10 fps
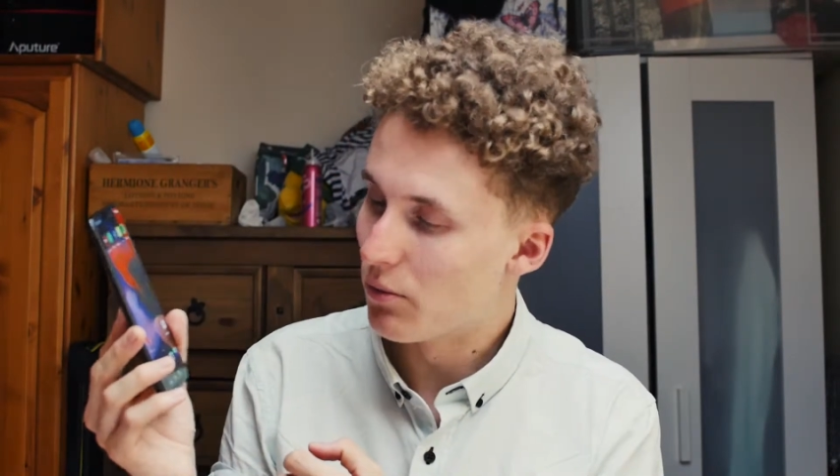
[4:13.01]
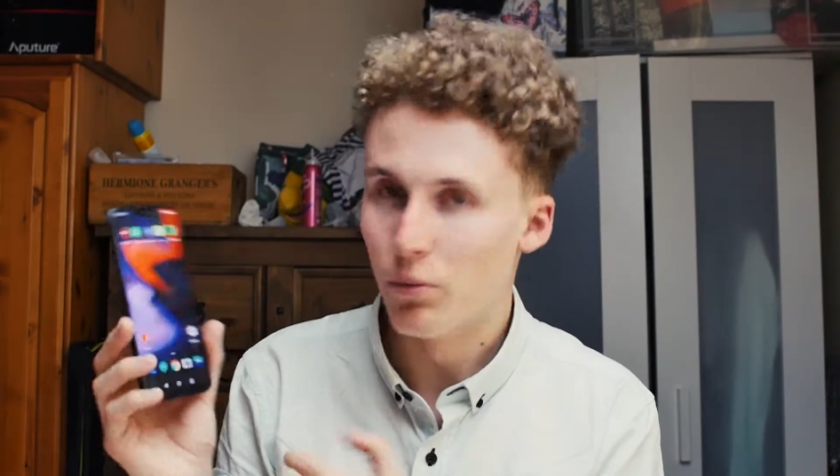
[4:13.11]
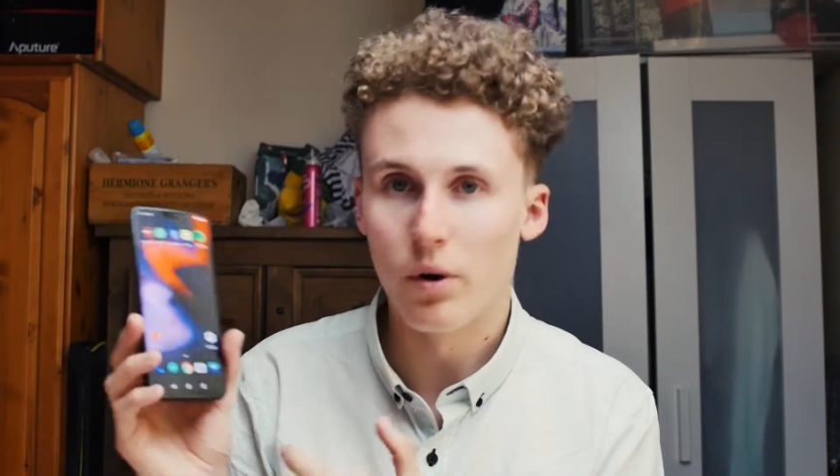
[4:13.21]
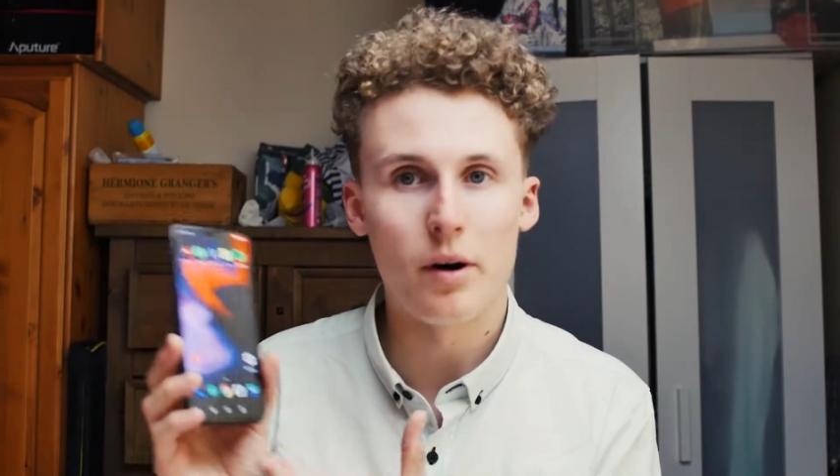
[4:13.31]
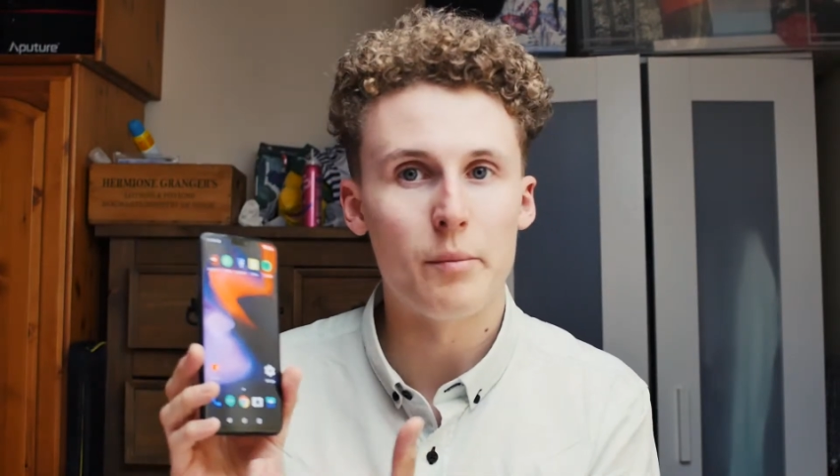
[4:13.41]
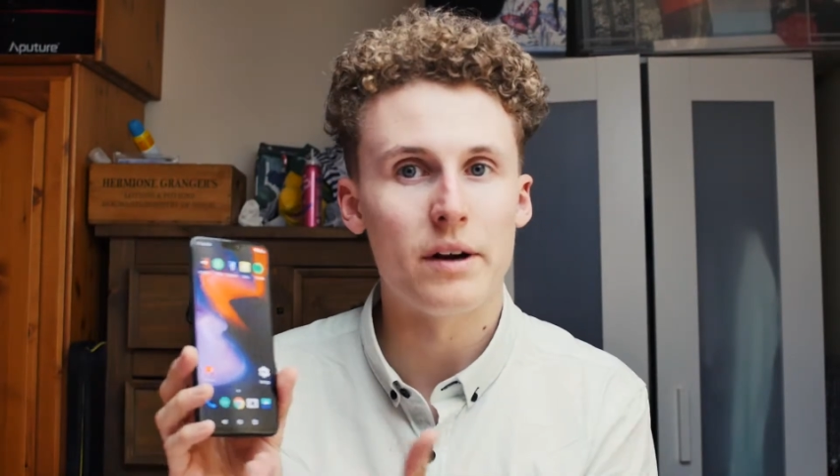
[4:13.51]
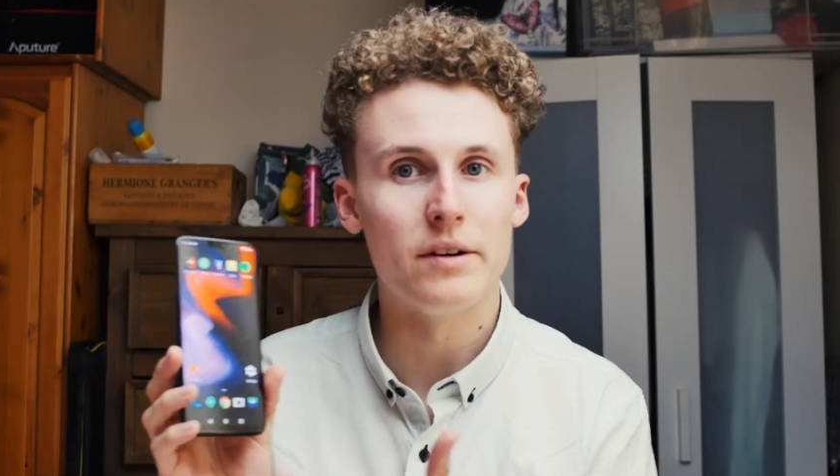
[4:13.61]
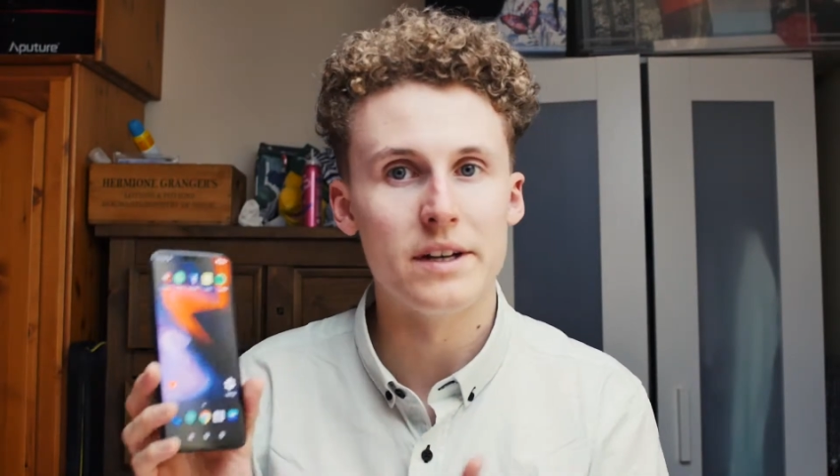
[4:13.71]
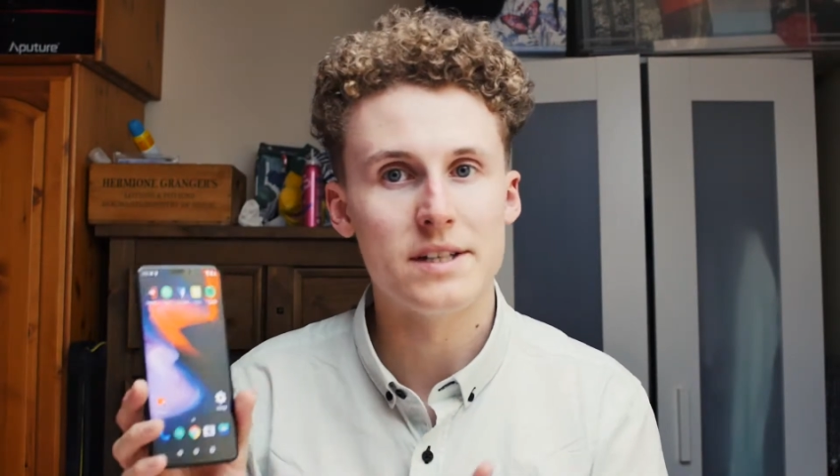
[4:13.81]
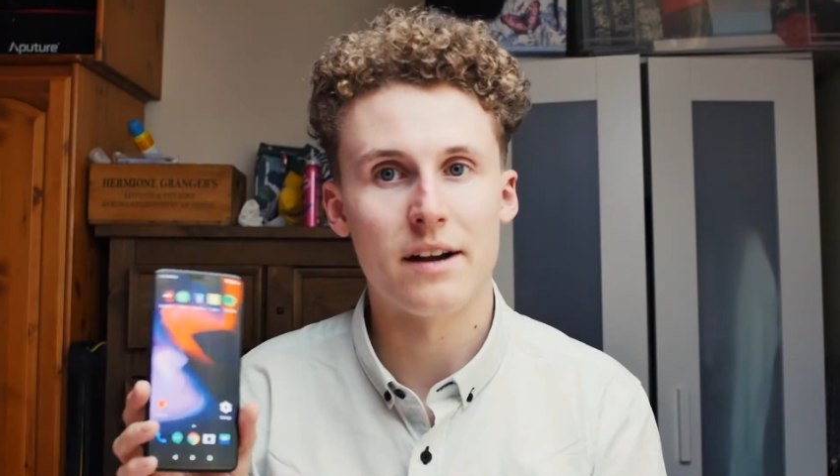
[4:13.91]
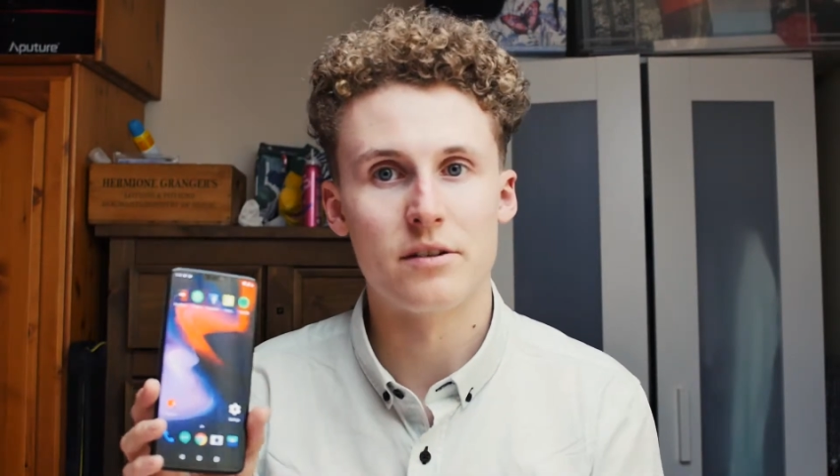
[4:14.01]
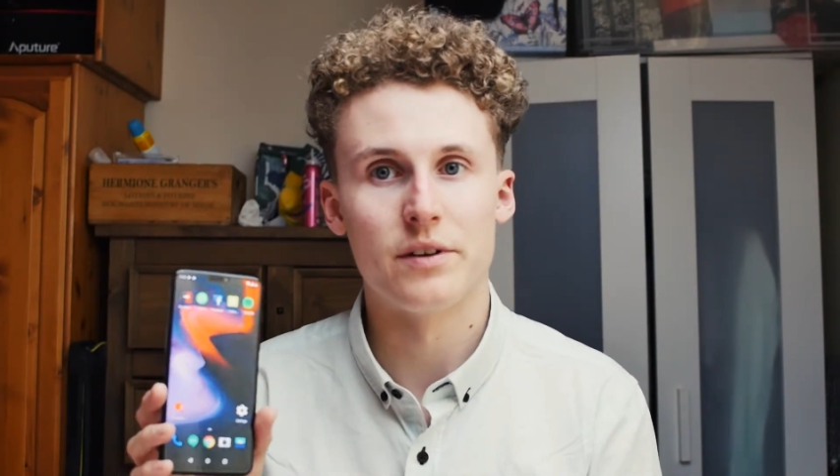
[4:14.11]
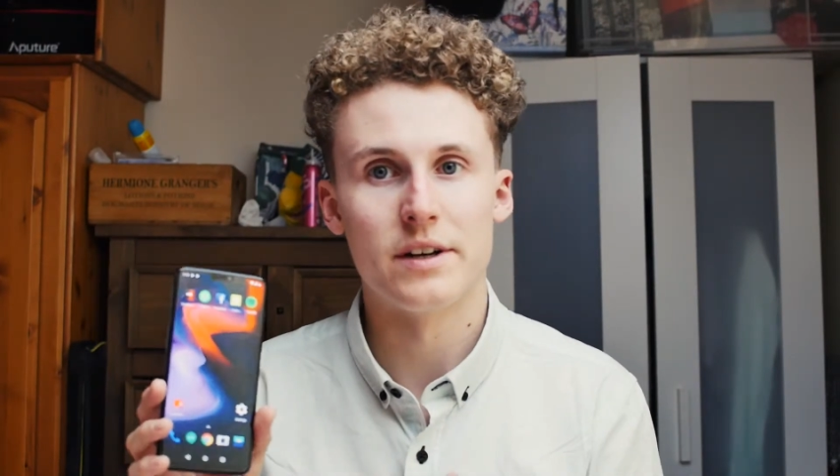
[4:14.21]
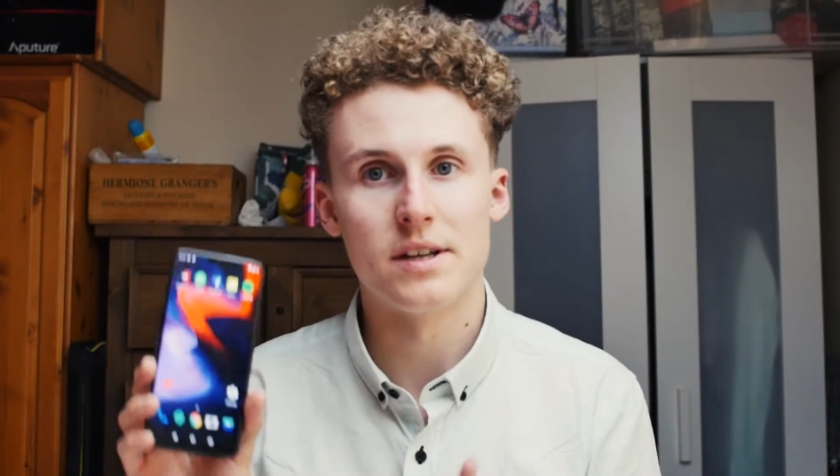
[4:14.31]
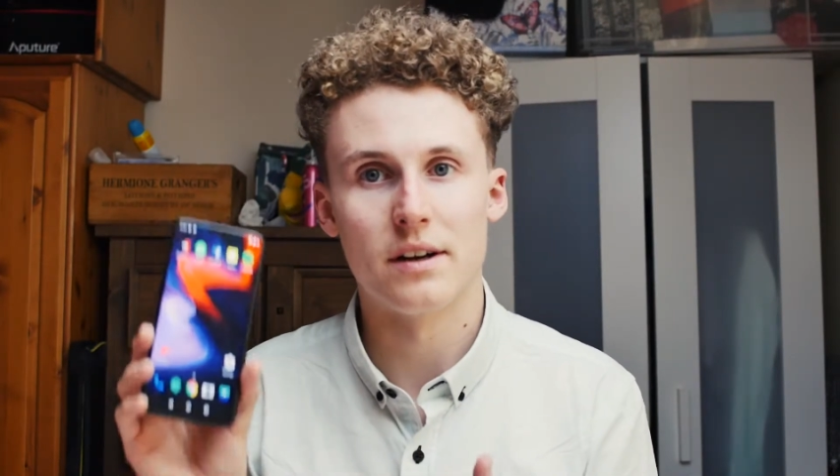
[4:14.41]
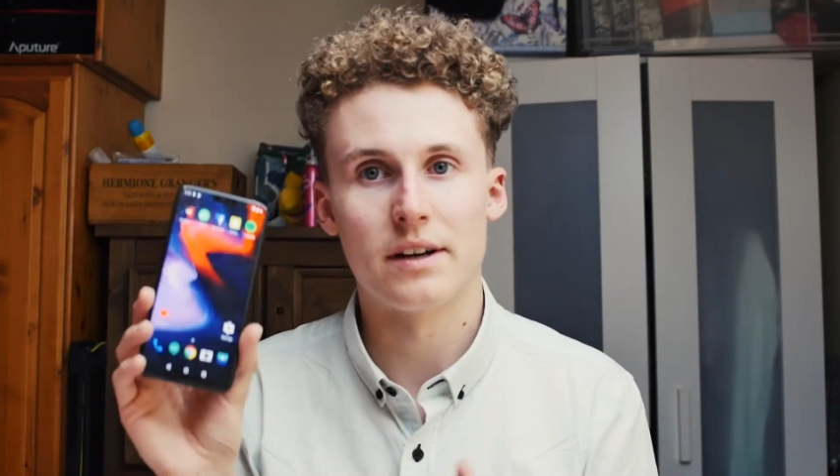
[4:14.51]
what am I really sacrificing?